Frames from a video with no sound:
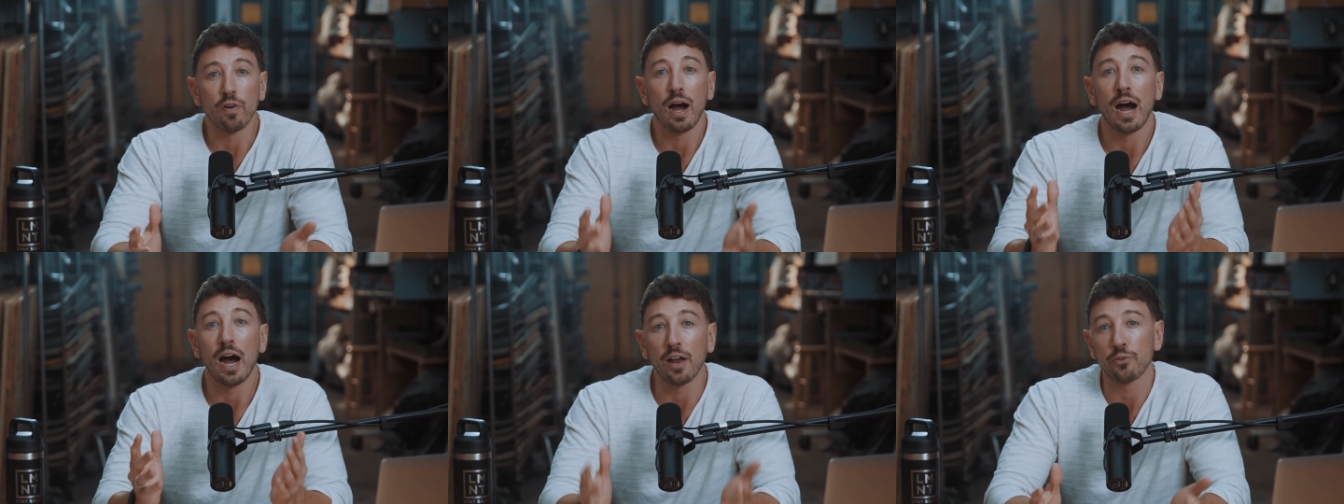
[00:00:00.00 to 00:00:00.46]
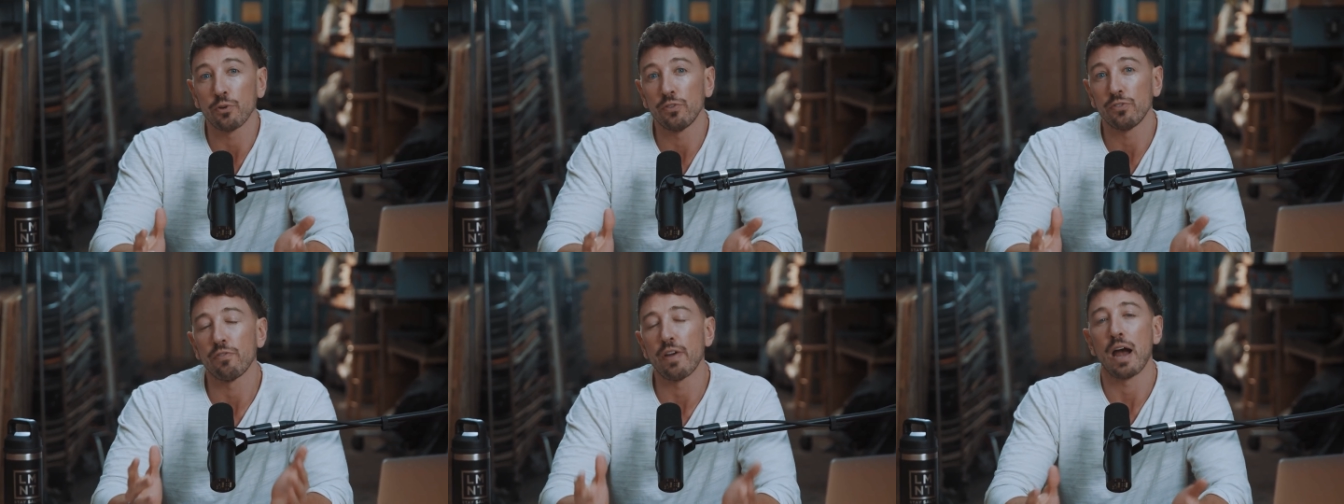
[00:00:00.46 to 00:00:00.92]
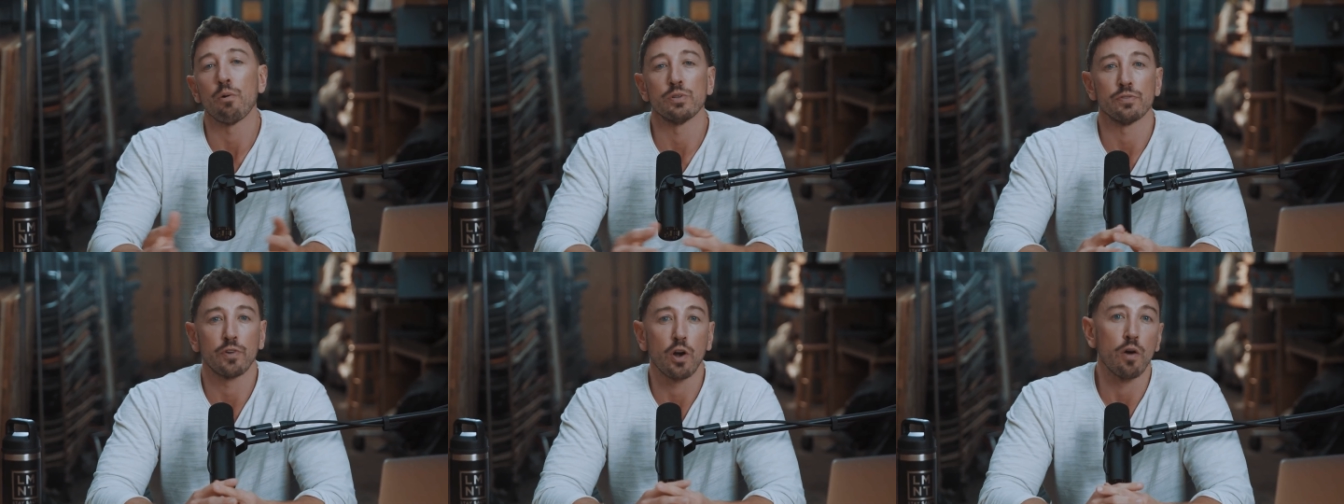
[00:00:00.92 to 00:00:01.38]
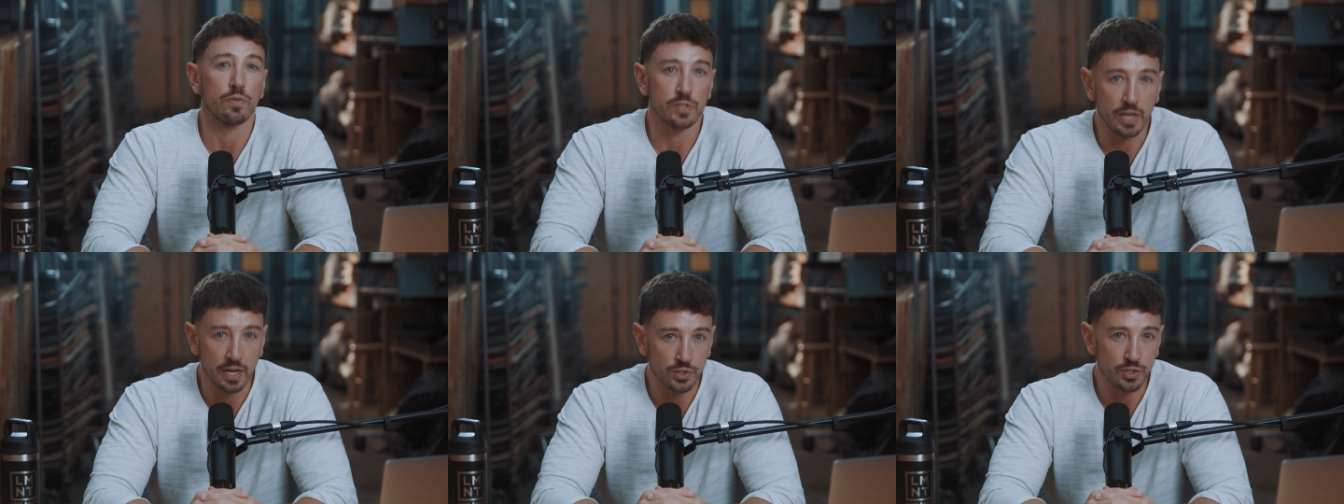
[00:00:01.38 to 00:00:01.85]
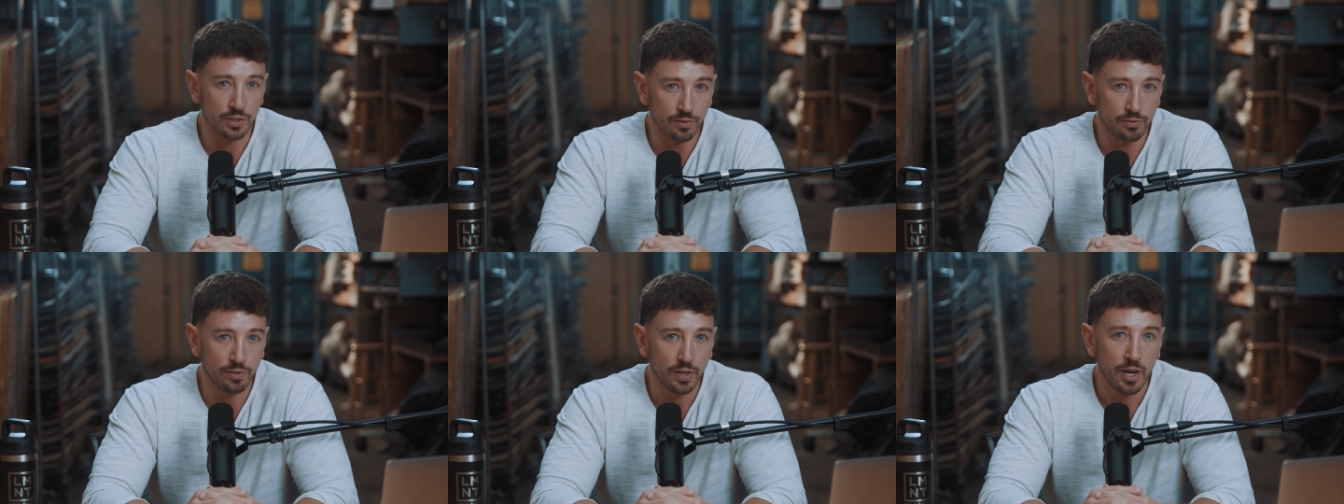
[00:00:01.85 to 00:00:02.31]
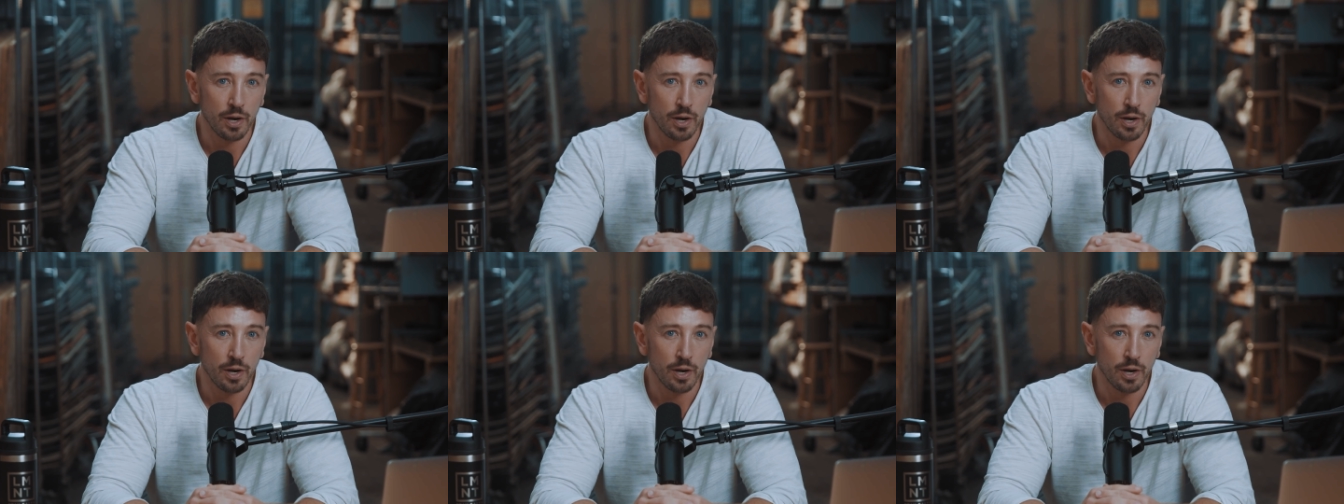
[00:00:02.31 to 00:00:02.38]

hundreds of hours of conversations